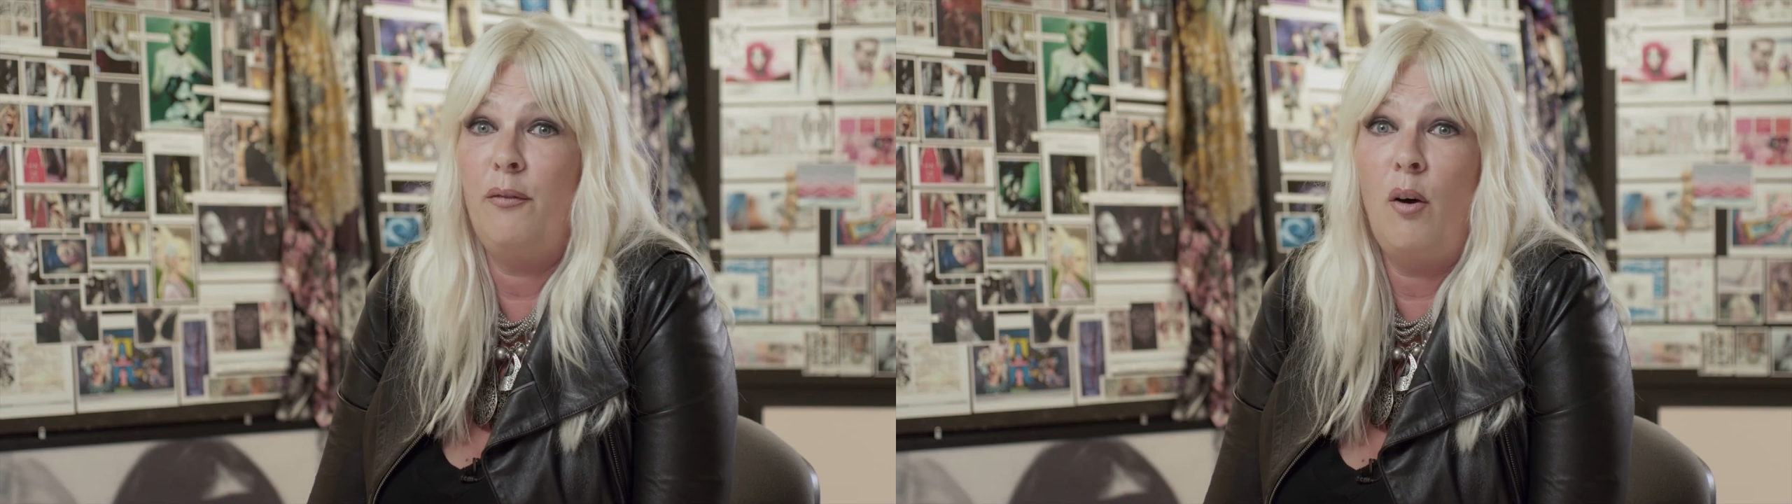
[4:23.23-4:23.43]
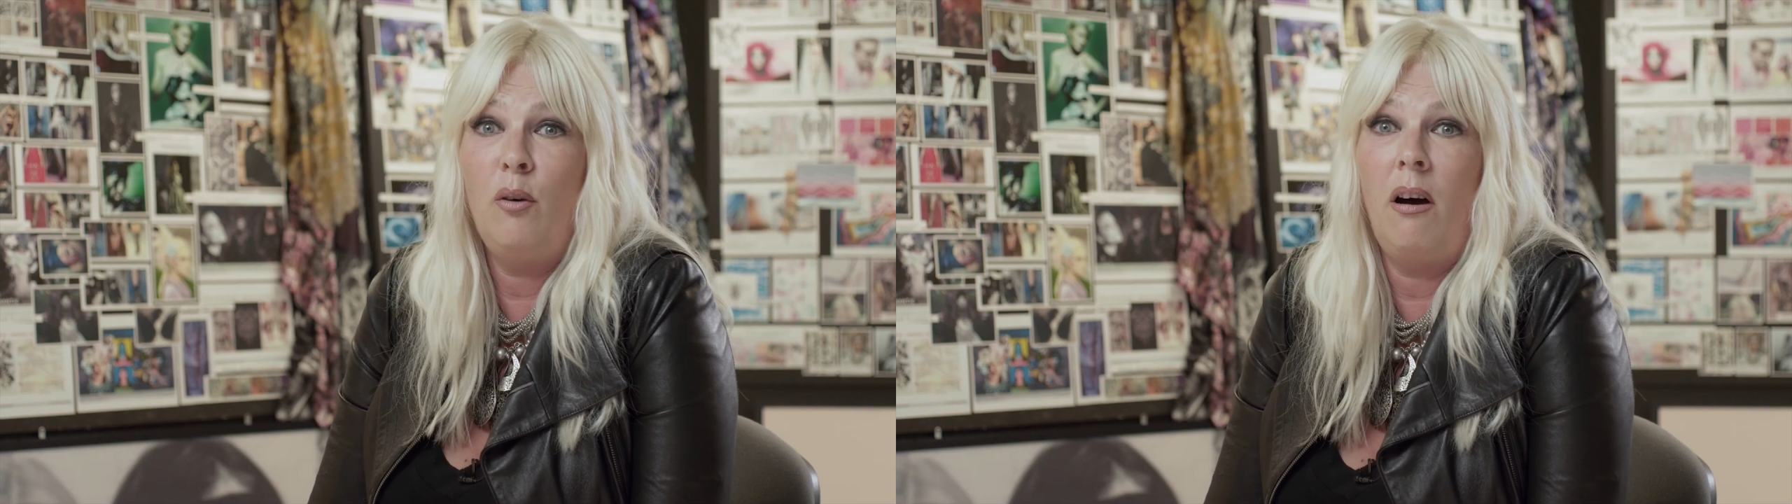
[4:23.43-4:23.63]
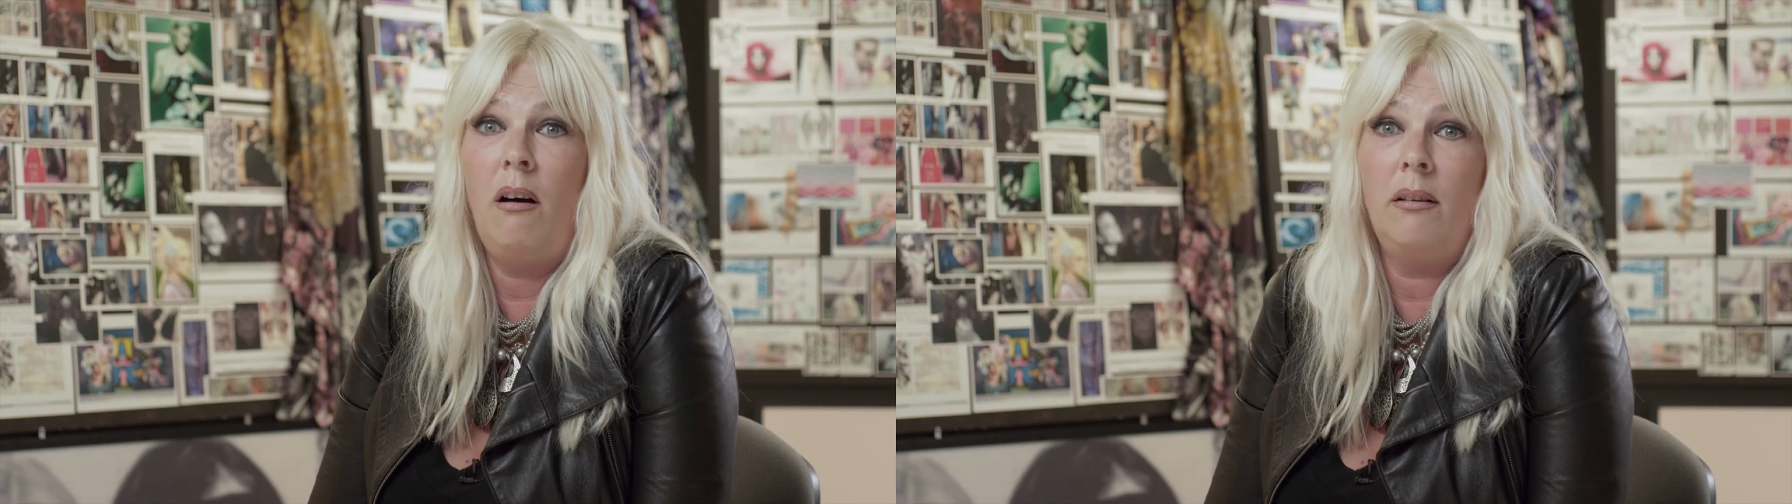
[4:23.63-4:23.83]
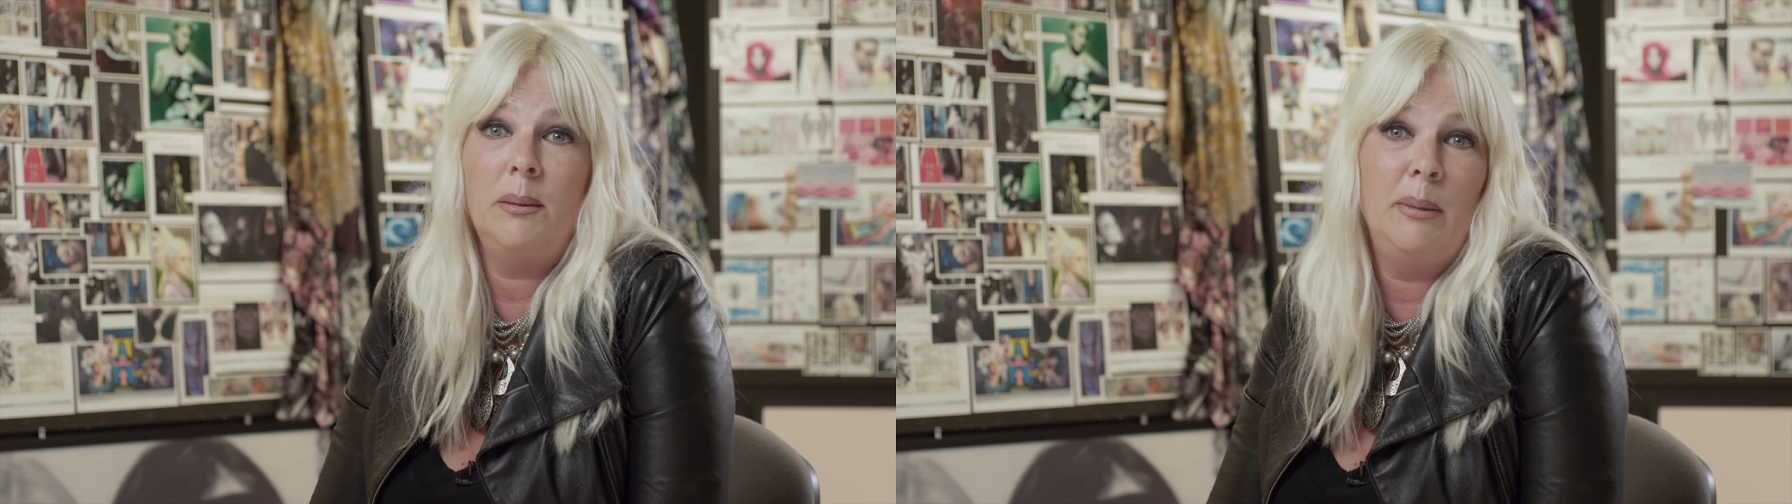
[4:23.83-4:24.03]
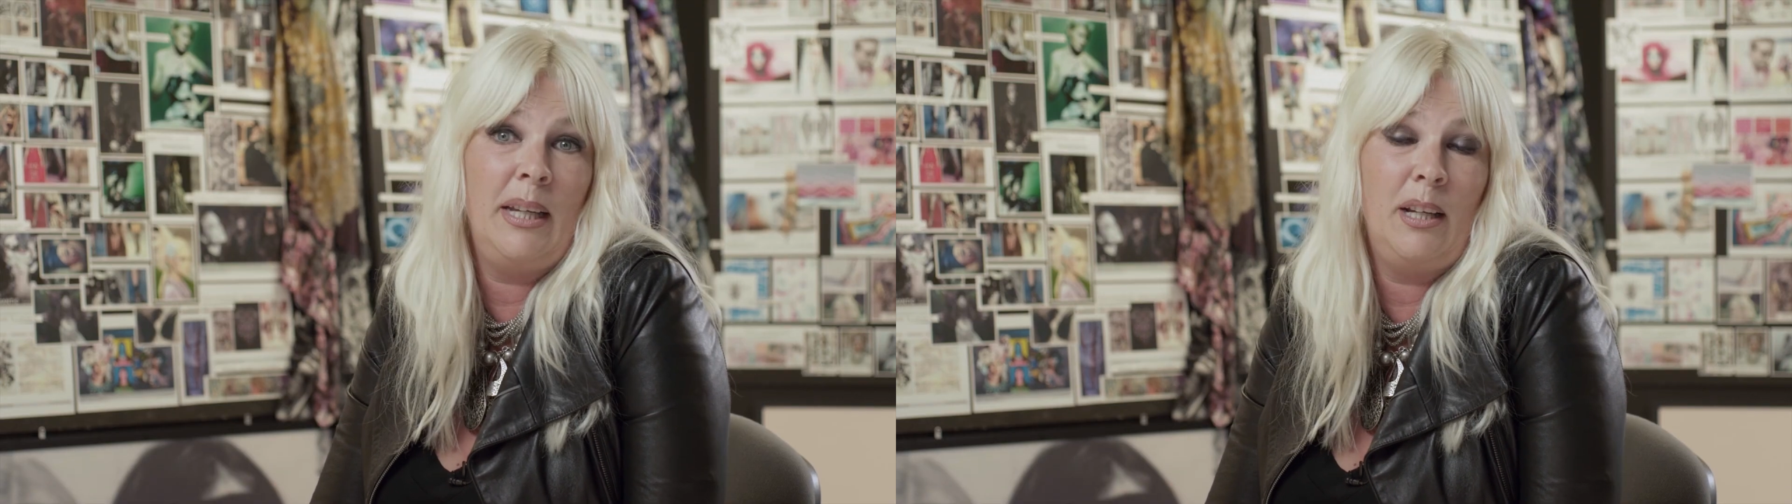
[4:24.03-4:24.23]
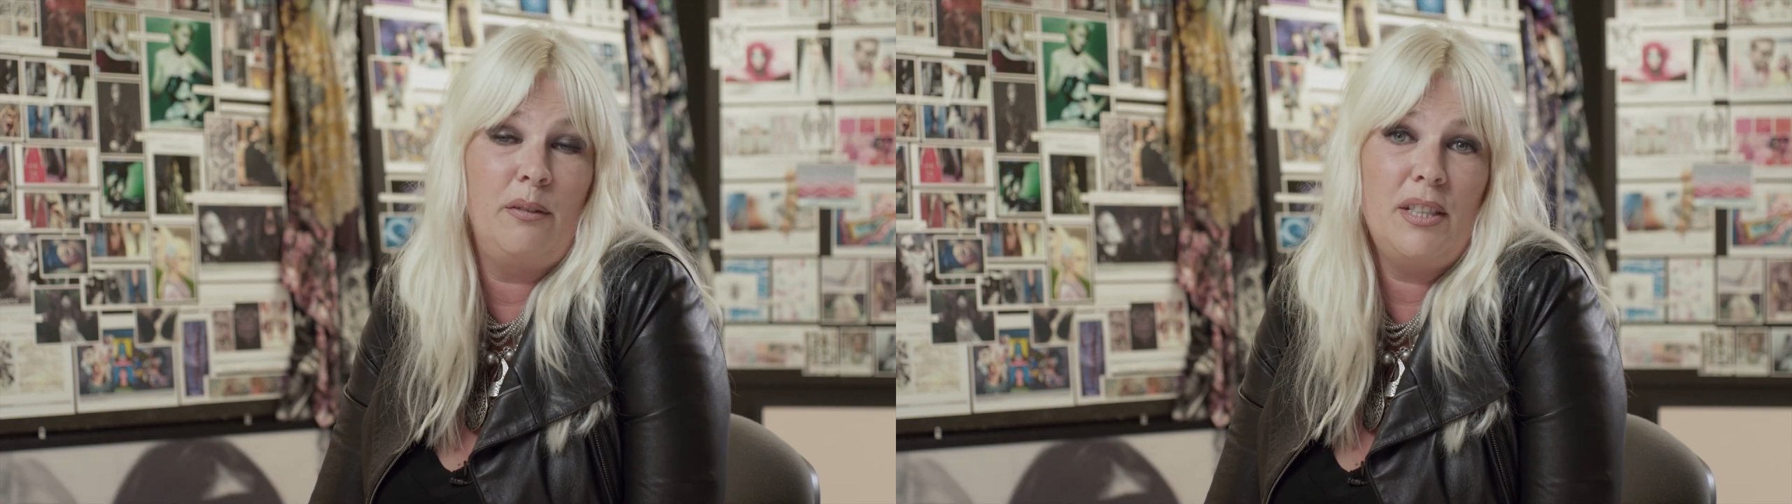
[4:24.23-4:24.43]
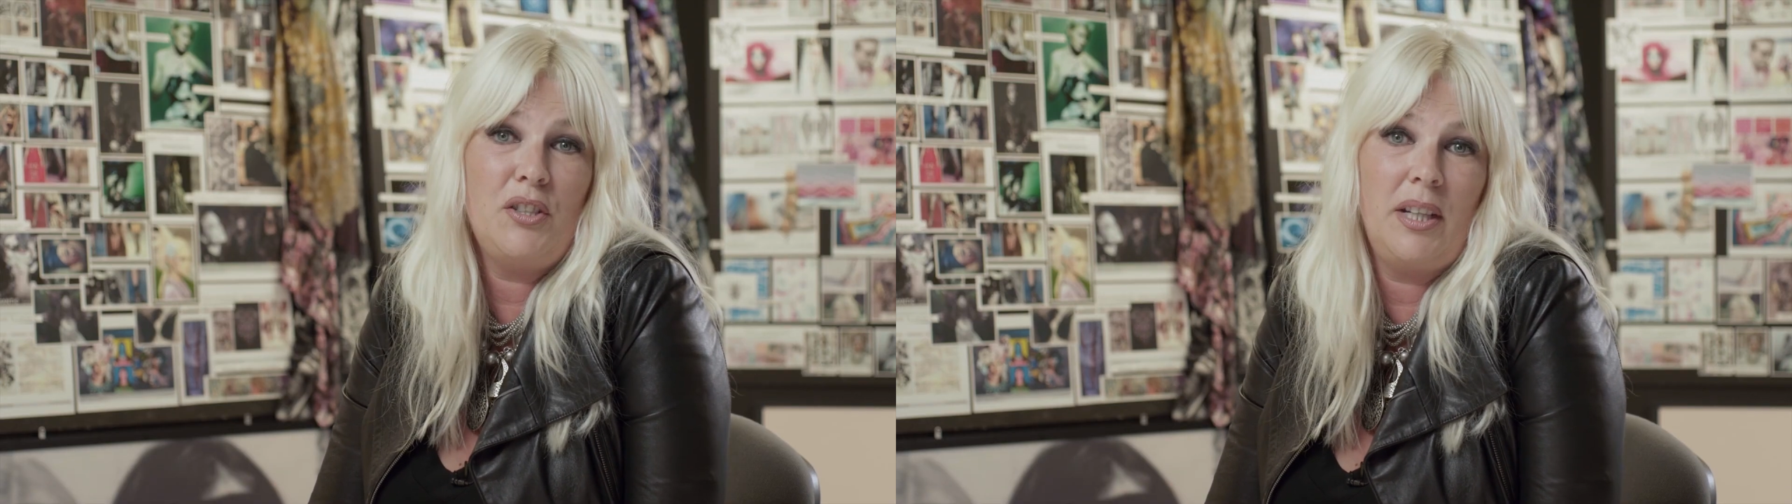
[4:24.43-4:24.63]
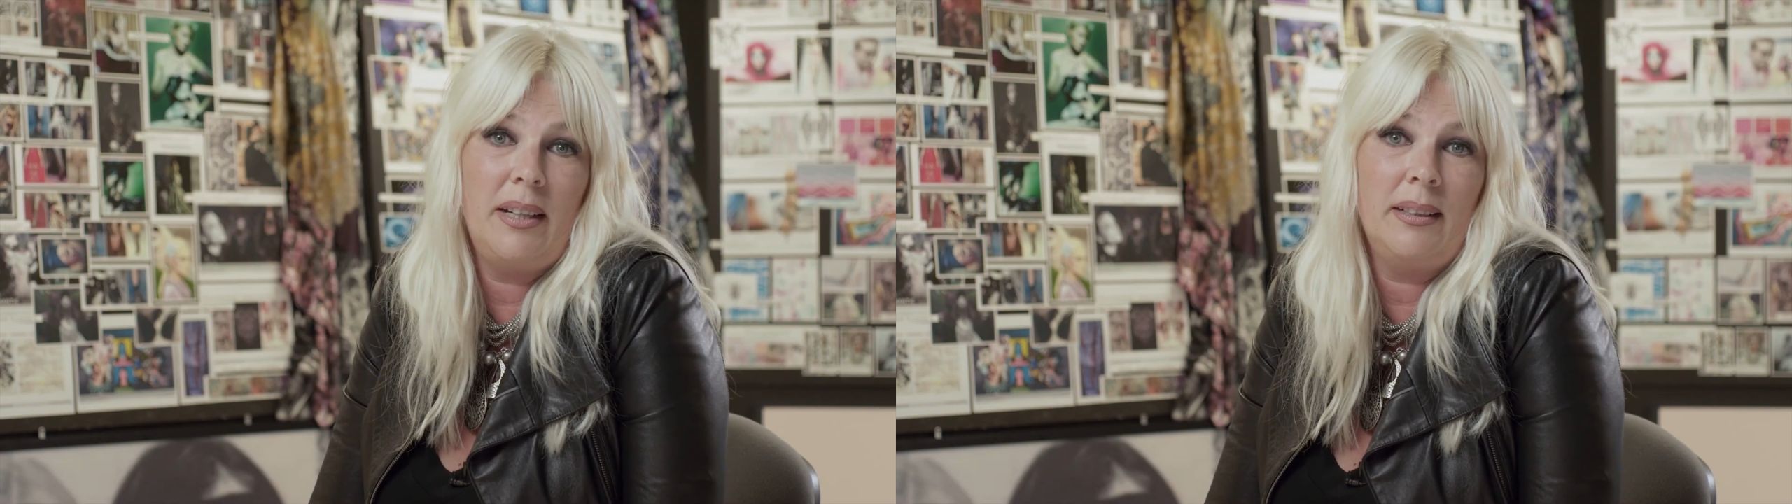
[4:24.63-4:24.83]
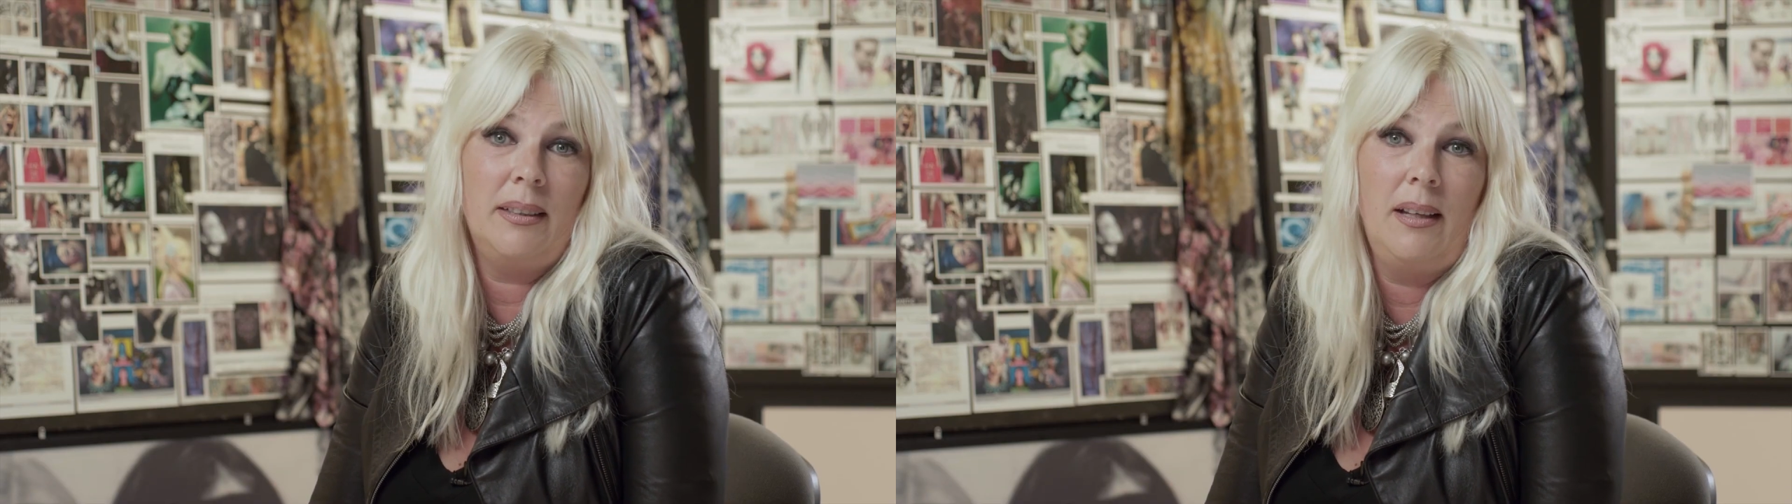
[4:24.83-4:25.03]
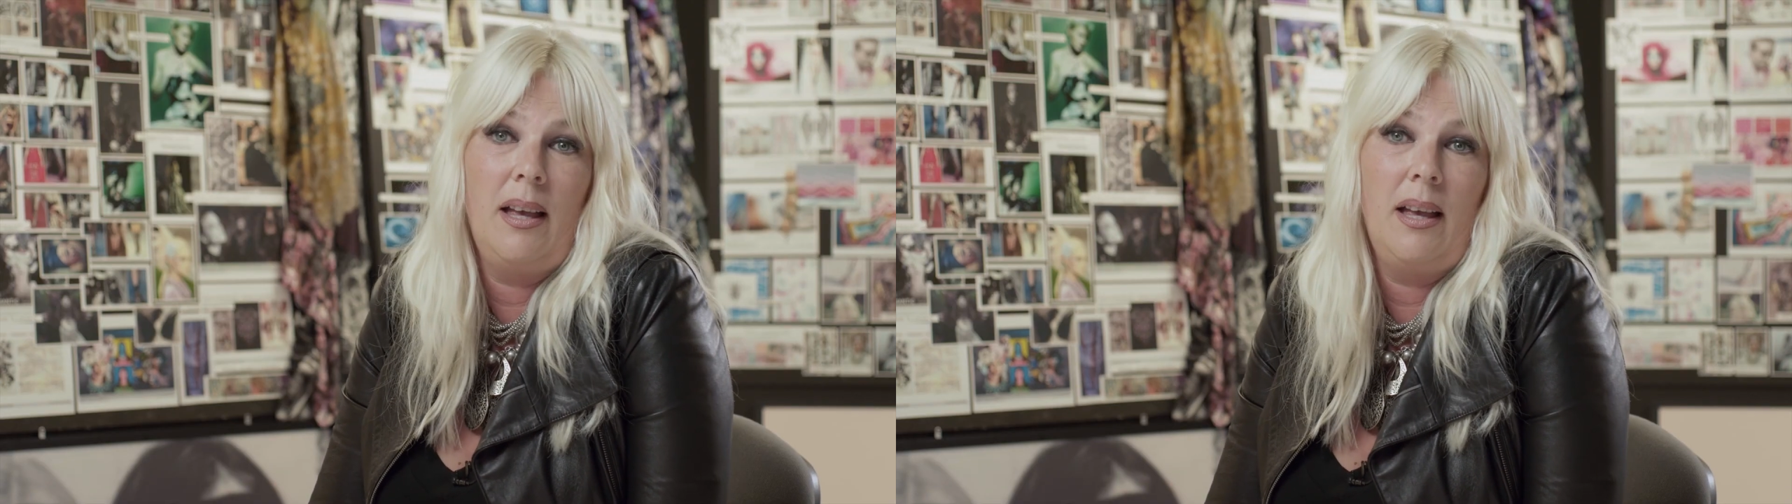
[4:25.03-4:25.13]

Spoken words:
phone call at the beginning of this year